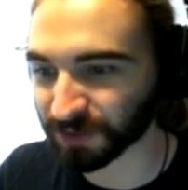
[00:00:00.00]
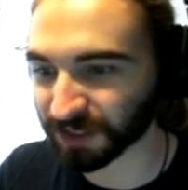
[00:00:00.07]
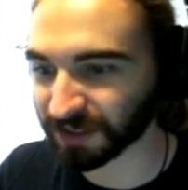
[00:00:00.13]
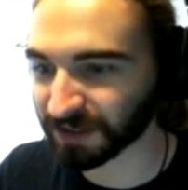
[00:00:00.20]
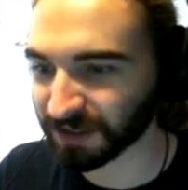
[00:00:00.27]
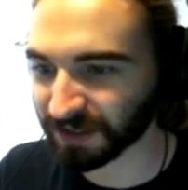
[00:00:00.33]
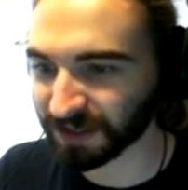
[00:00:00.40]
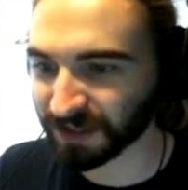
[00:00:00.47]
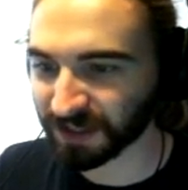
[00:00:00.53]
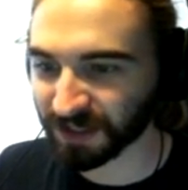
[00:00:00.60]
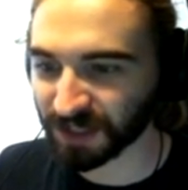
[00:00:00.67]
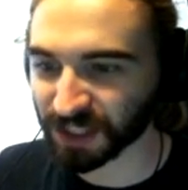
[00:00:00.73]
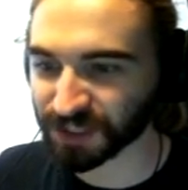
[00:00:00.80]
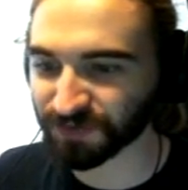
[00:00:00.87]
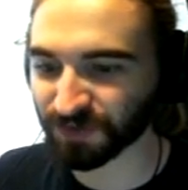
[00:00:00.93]
but
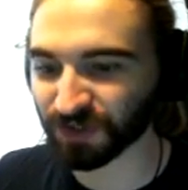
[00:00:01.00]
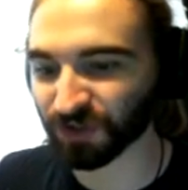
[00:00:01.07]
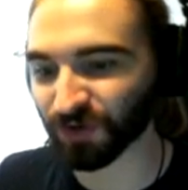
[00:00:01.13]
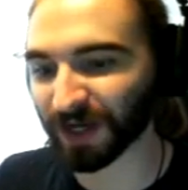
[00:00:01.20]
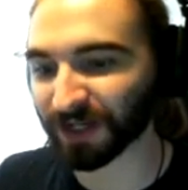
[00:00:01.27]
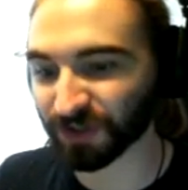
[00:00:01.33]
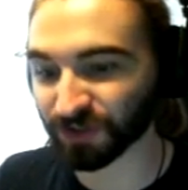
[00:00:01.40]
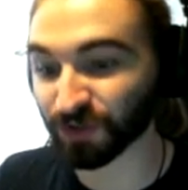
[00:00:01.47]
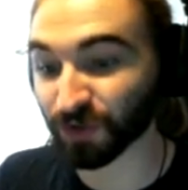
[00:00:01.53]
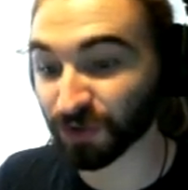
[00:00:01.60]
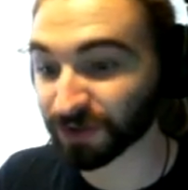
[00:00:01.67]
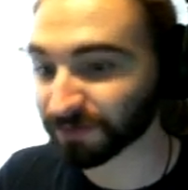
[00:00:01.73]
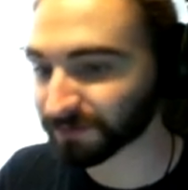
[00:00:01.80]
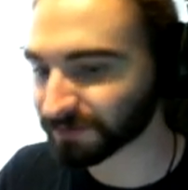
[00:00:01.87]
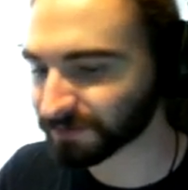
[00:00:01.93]
it's for the greater good.